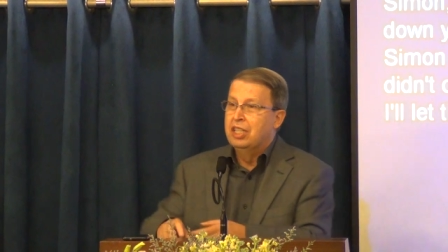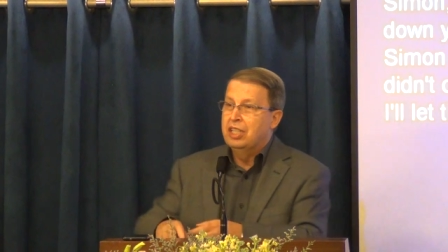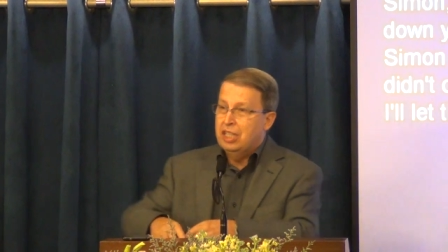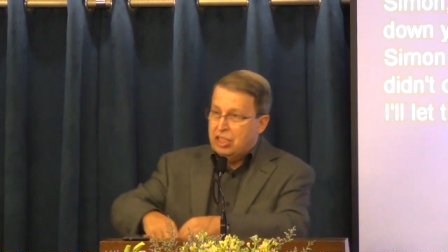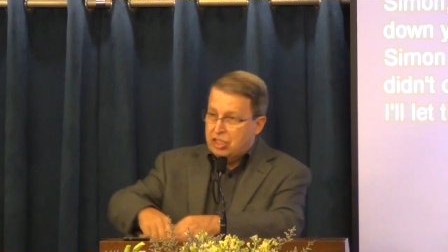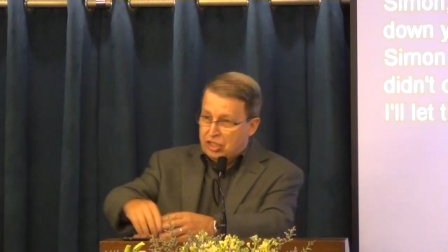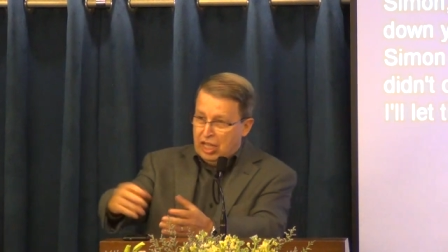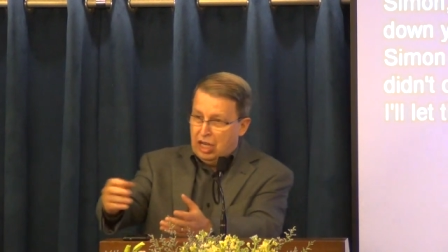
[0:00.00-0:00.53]

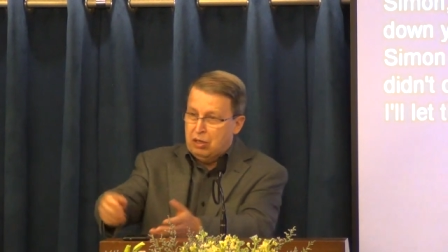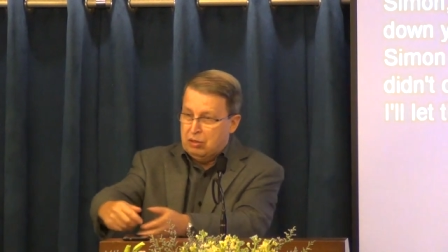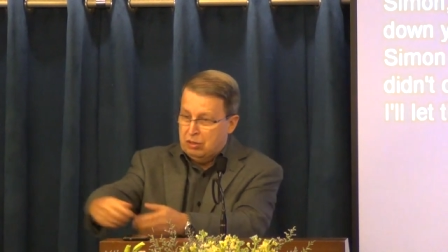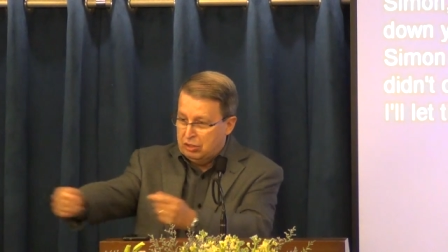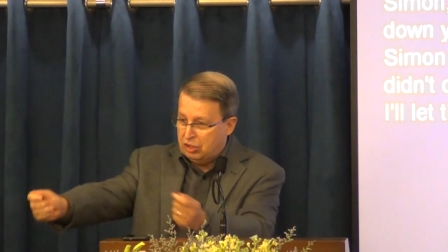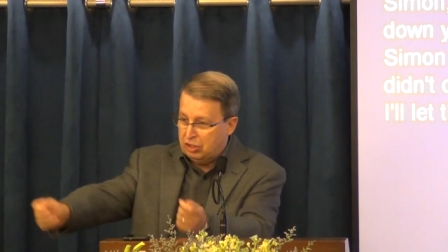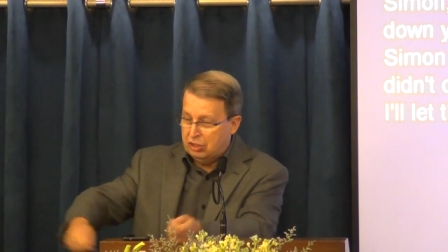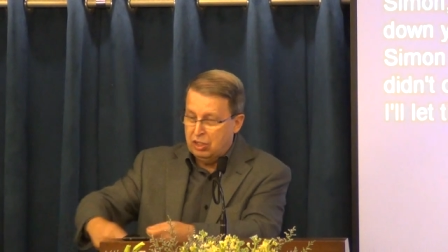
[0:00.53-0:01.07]
He's
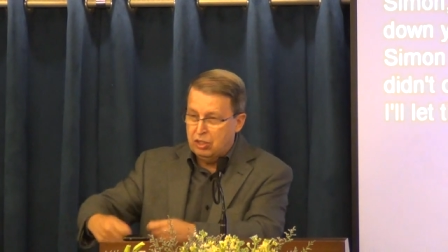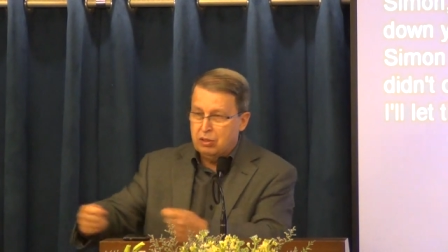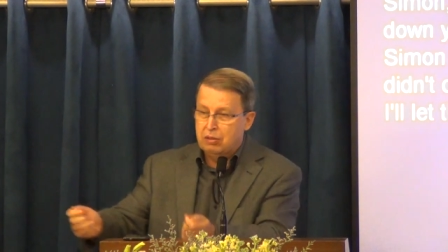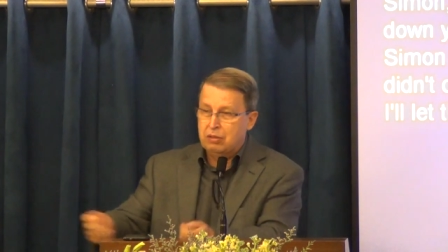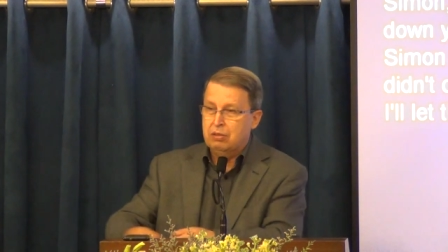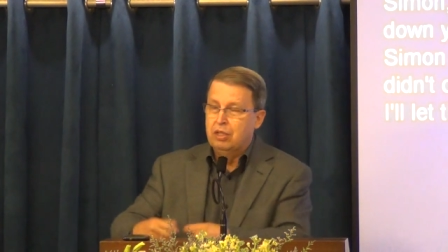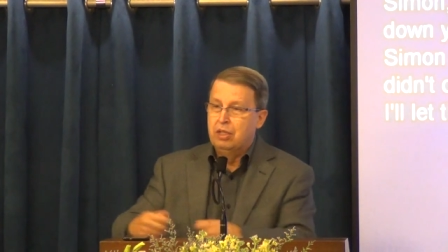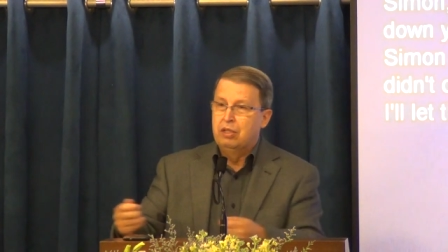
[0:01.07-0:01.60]
now, you
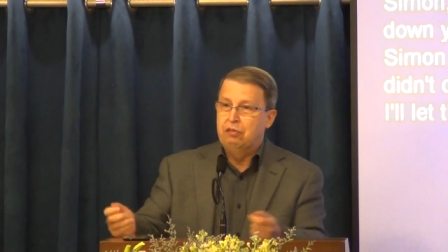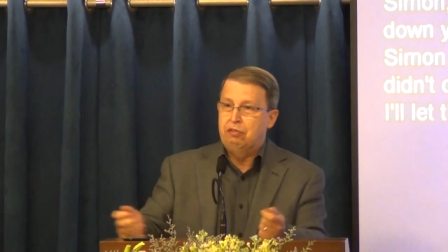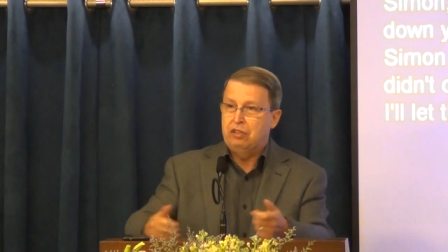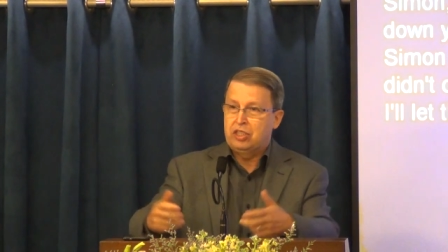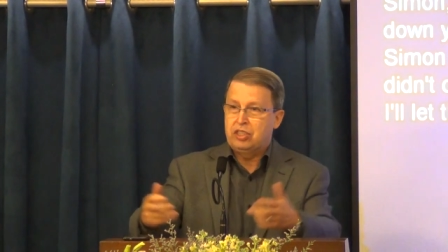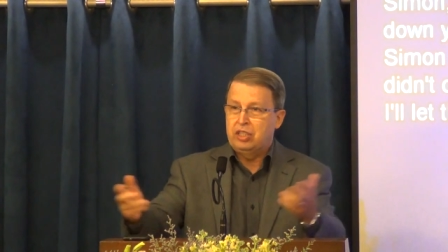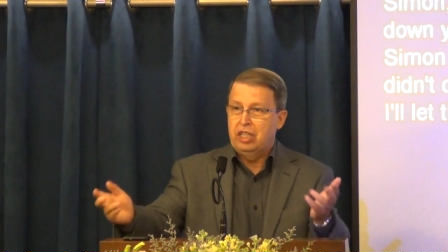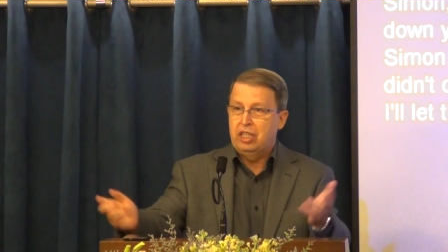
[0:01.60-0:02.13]
know,
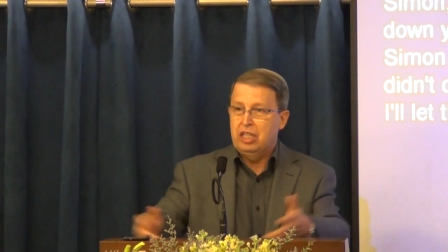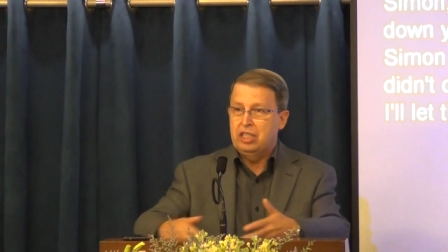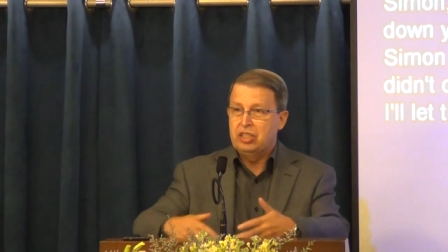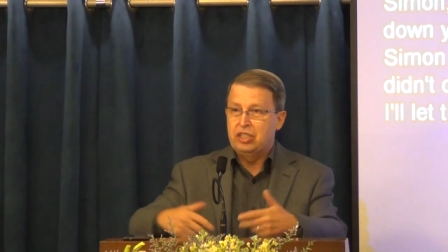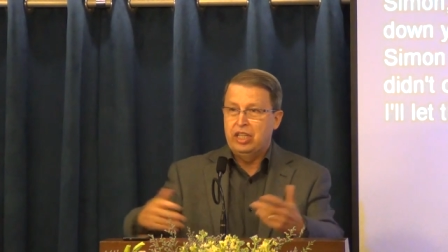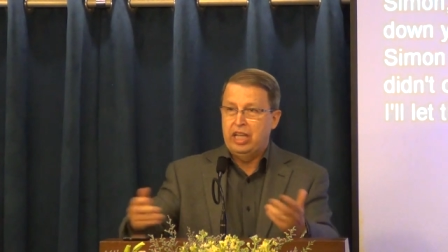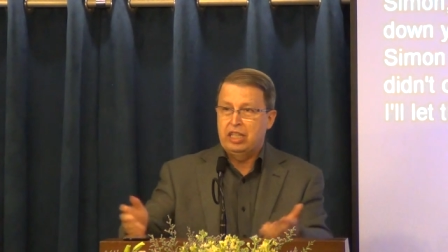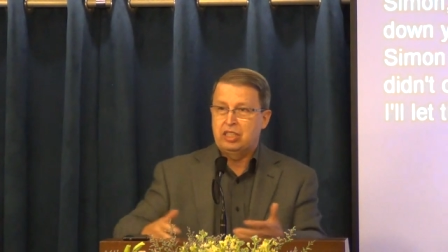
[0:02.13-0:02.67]
fixing
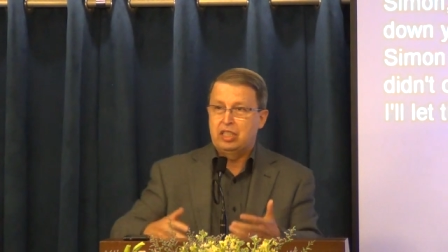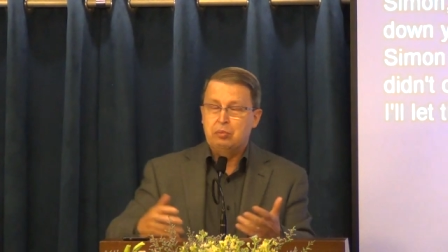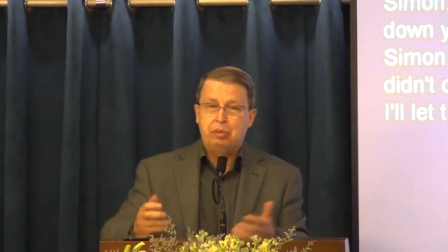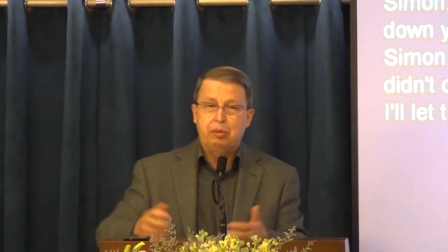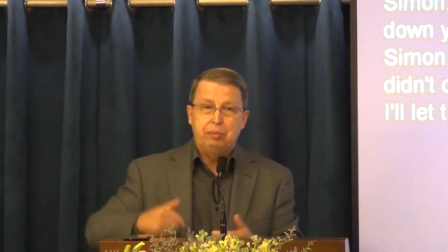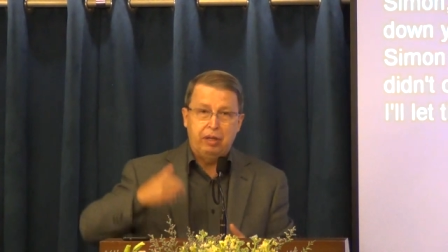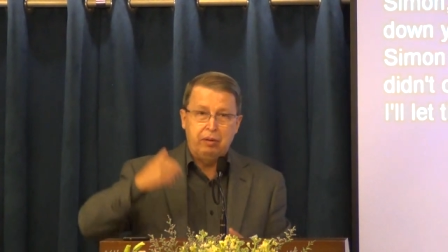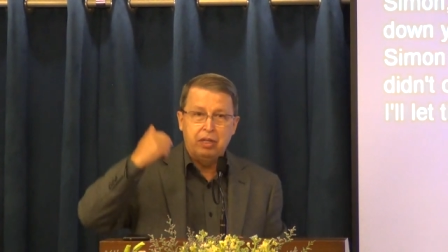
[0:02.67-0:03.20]
his nets and
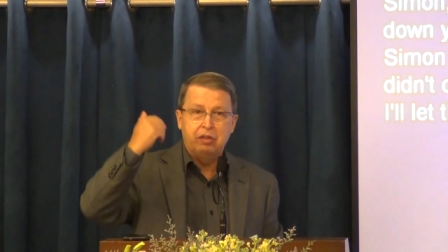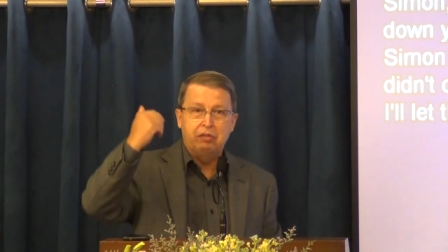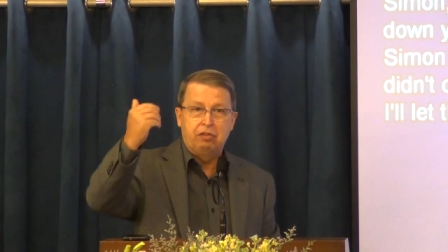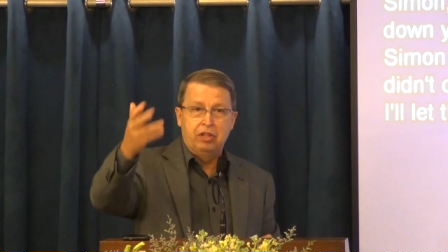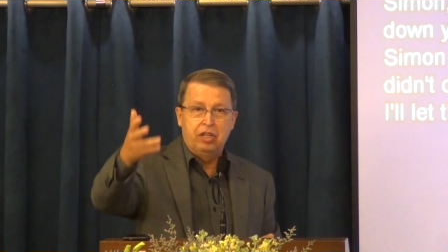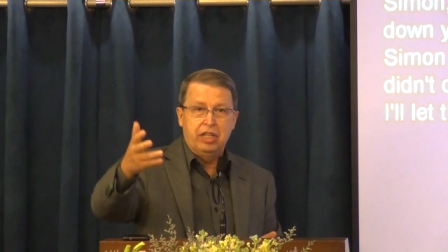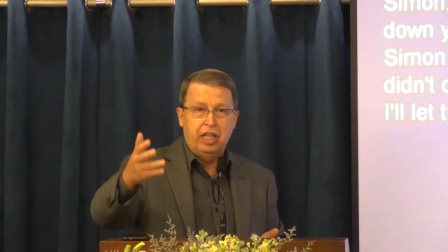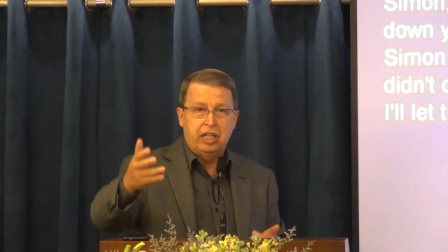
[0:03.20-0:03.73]
preparing
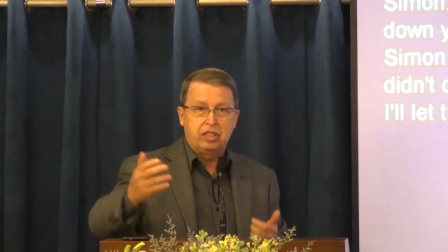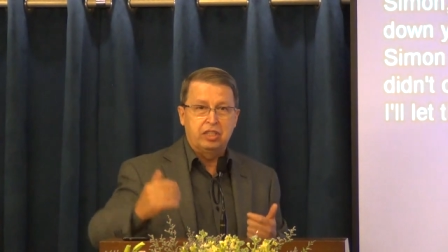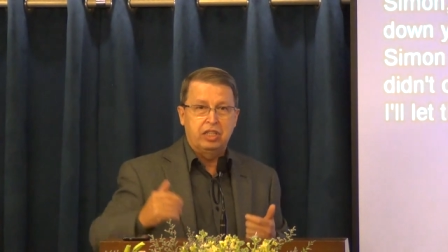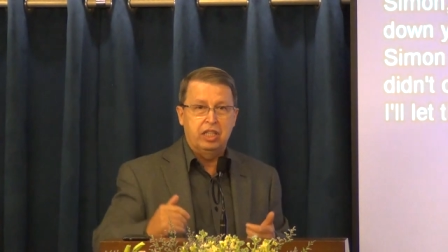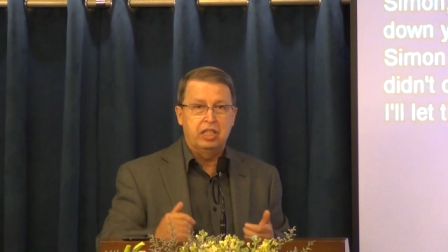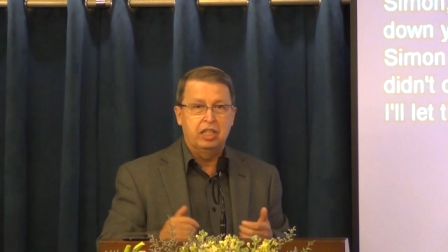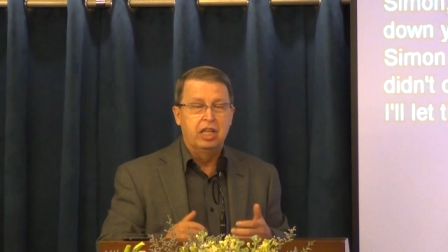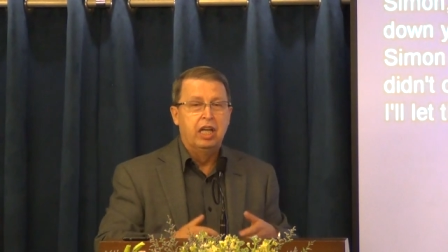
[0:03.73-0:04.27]
for the next
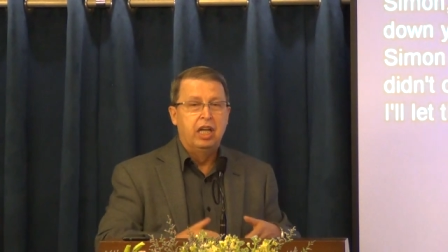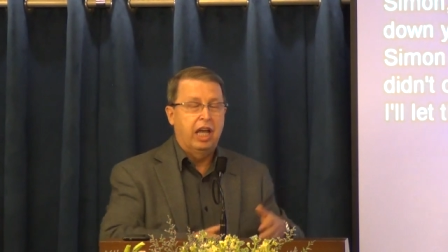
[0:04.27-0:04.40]
day.